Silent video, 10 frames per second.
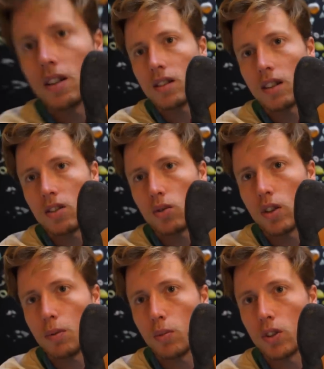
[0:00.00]
X S
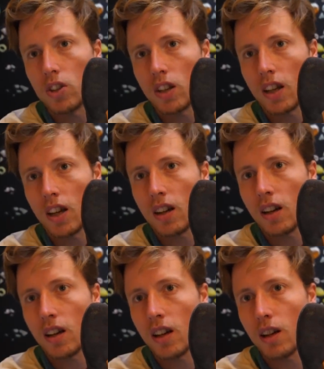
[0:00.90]
grip, which again,
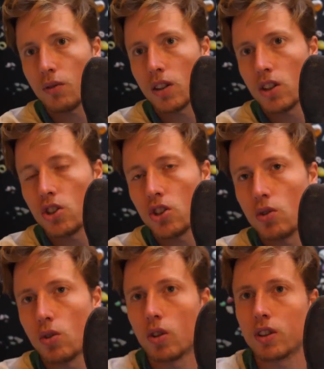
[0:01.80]
I have an
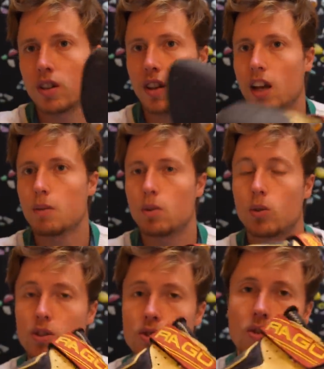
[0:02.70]
issue all the time,
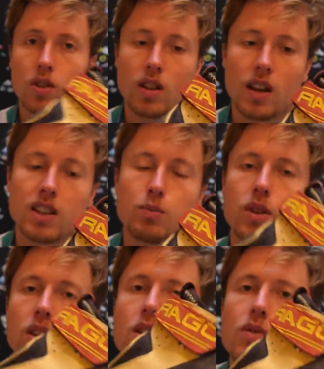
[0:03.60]
also on the La
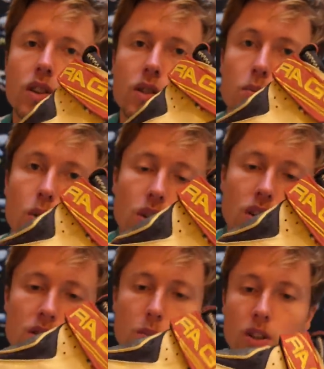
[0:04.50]
Sportiva
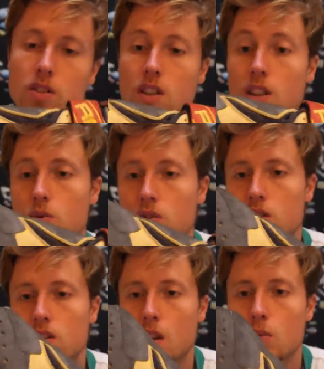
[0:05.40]
models, because they use the
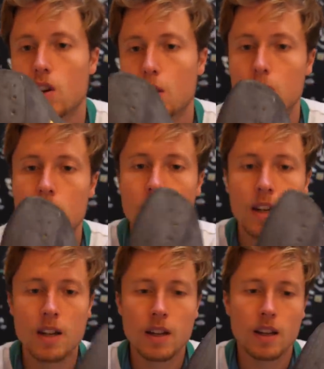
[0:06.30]
same rubber.
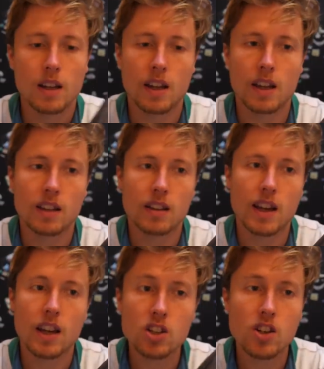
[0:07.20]
And
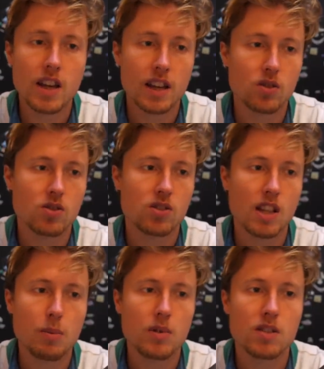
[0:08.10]
I actually had to
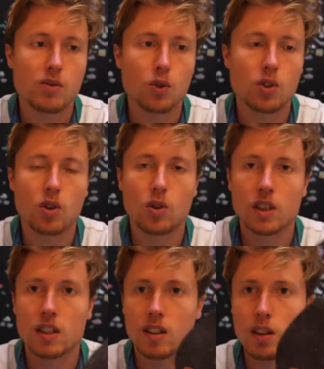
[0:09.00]
step this foothold
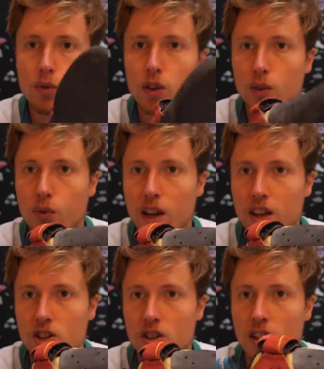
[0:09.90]
in a different
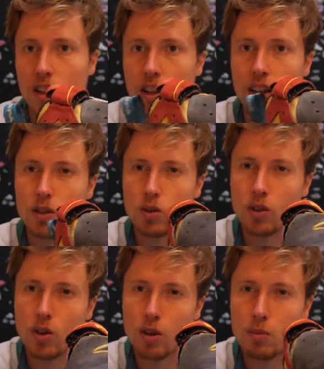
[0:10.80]
fashion then. I had to
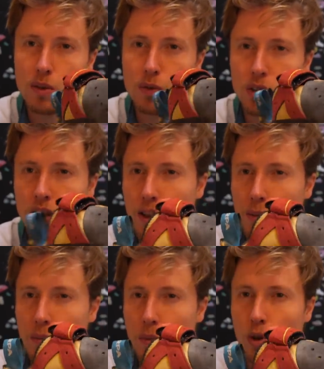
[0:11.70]
turn my foot a little
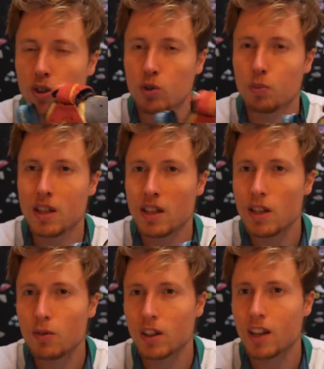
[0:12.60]
bit more to be
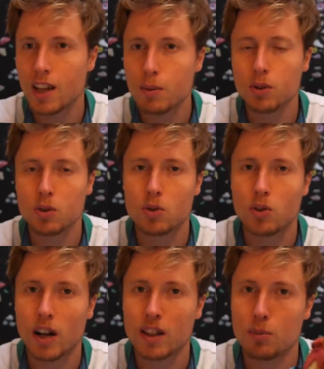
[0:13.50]
even able to
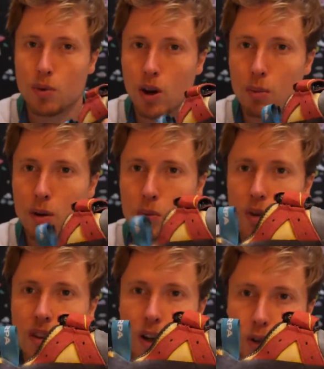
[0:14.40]
try the problem
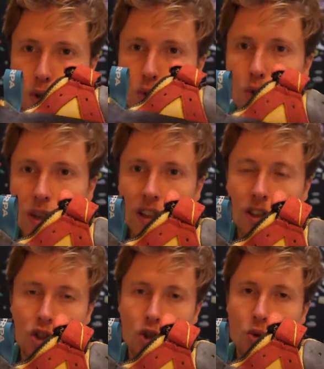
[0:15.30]
without ruining
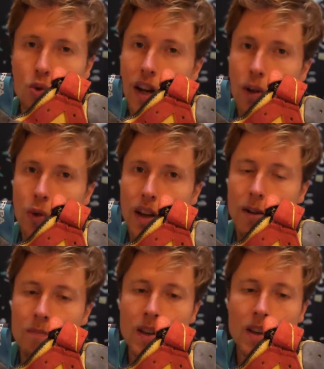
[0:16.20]
the shoe right
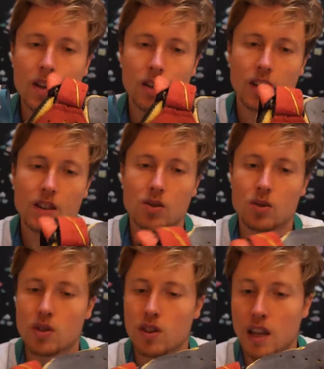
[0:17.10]
away. Okay,
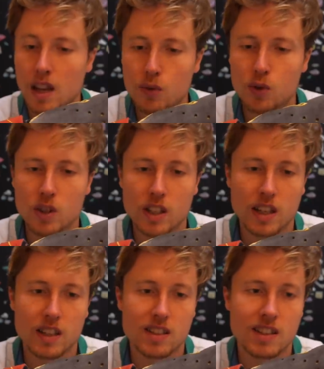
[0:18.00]
so thankfully
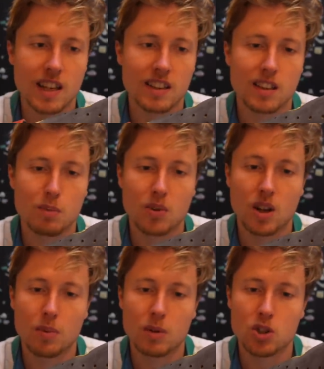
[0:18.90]
I sent the
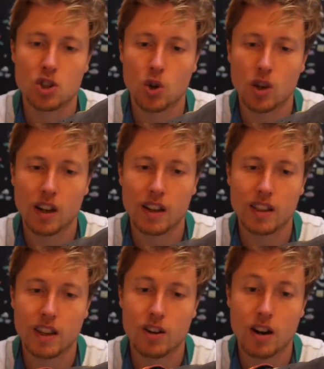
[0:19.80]
problem shortly
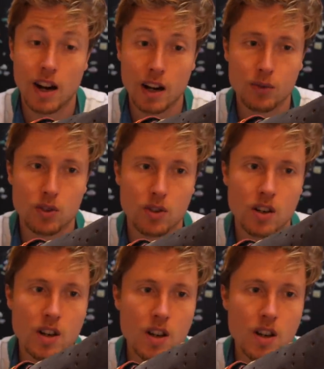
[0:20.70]
thereafter.